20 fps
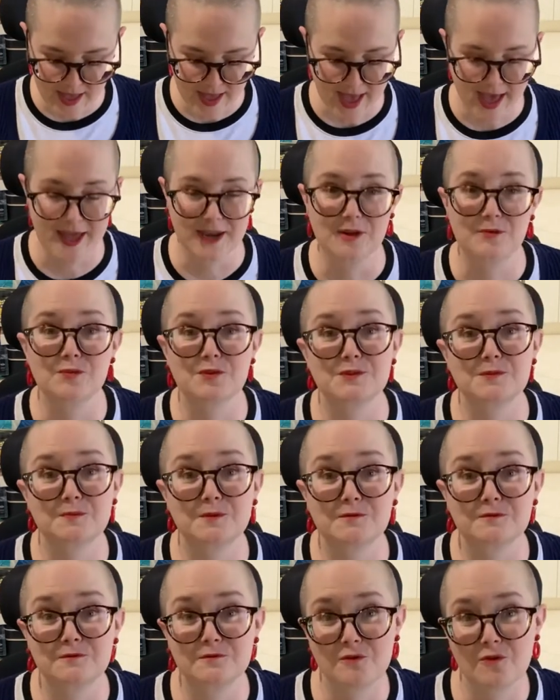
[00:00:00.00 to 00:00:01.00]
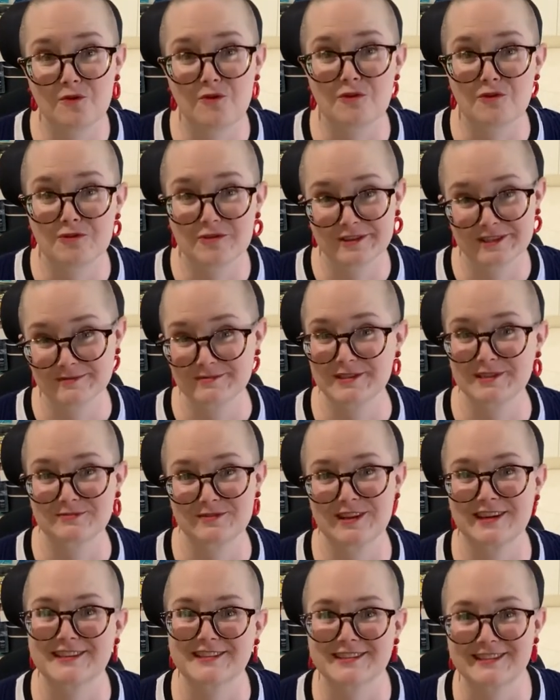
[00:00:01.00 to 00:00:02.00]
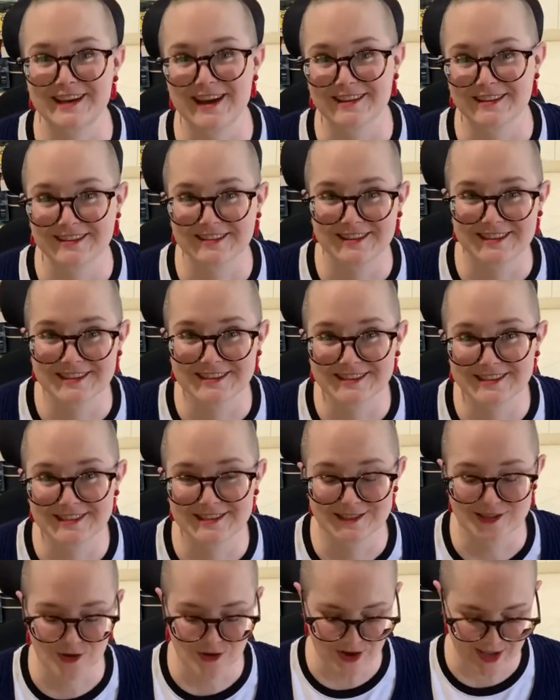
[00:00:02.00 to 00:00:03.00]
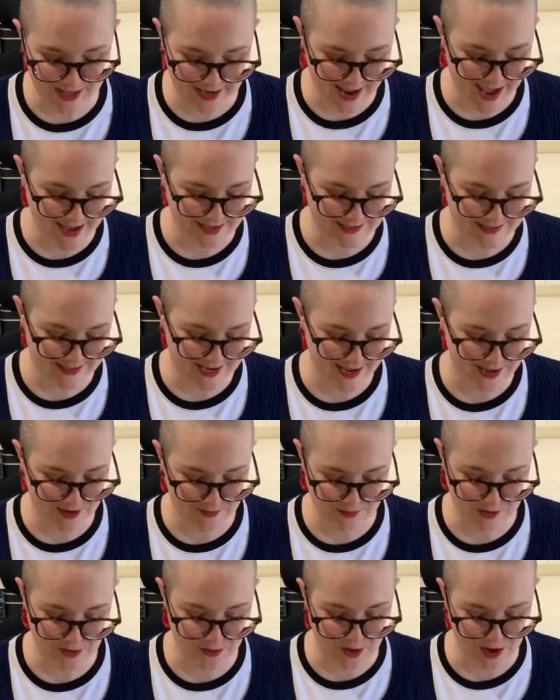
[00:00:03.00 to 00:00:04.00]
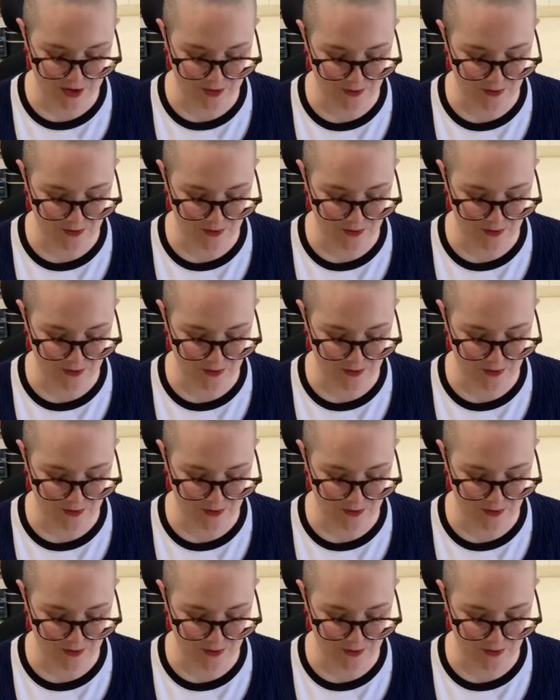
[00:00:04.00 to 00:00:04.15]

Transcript: And it was before Christmas when I started this. So it has taken me quite a